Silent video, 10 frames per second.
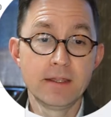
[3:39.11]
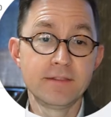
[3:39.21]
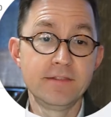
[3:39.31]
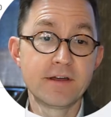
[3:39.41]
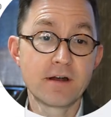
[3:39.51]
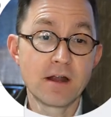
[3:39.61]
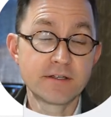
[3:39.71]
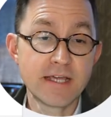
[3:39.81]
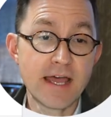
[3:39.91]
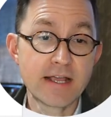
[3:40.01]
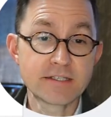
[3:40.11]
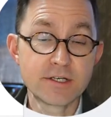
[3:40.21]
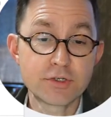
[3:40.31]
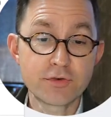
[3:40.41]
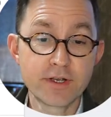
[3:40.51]
There are tags
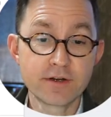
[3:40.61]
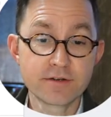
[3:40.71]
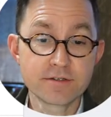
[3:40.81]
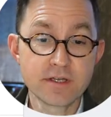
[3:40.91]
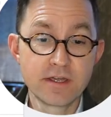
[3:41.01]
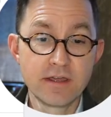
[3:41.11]
and triggers.